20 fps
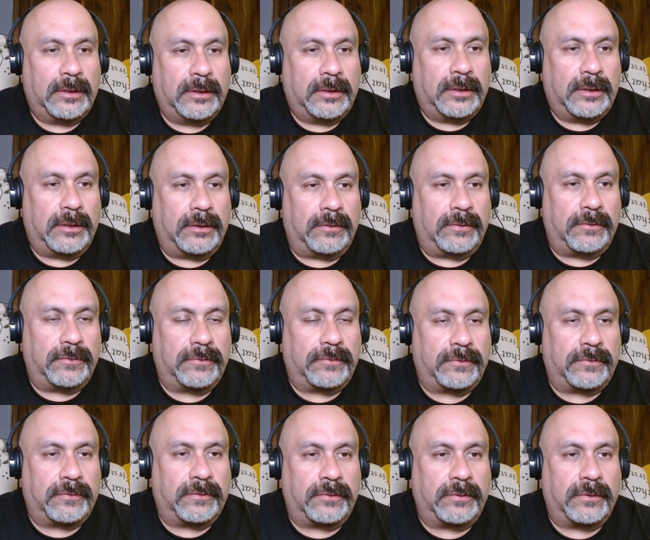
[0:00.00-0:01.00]
it
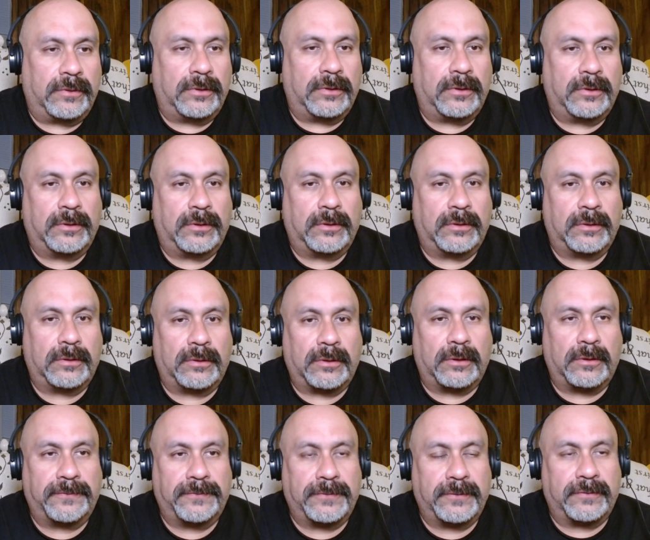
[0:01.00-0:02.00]
was
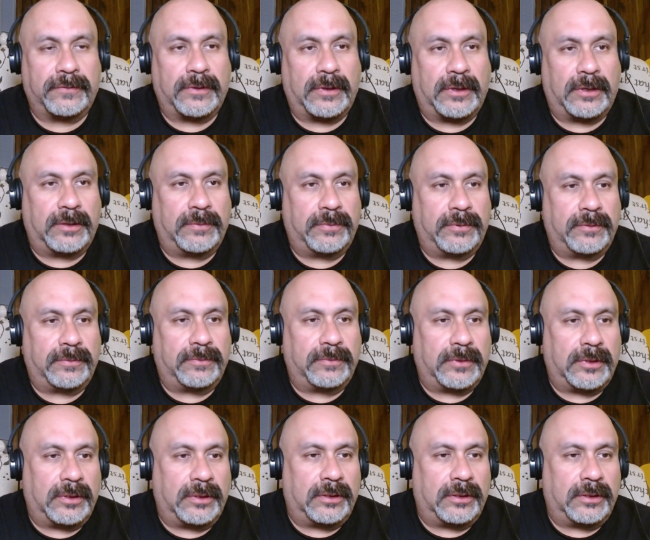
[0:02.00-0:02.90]
off this album.